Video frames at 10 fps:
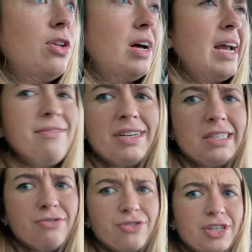I have it in
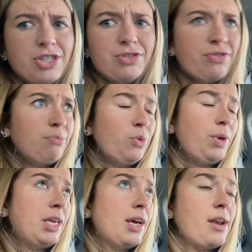the fridge from the
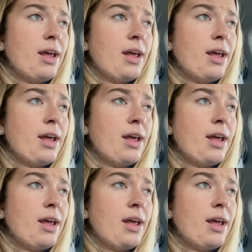weekend.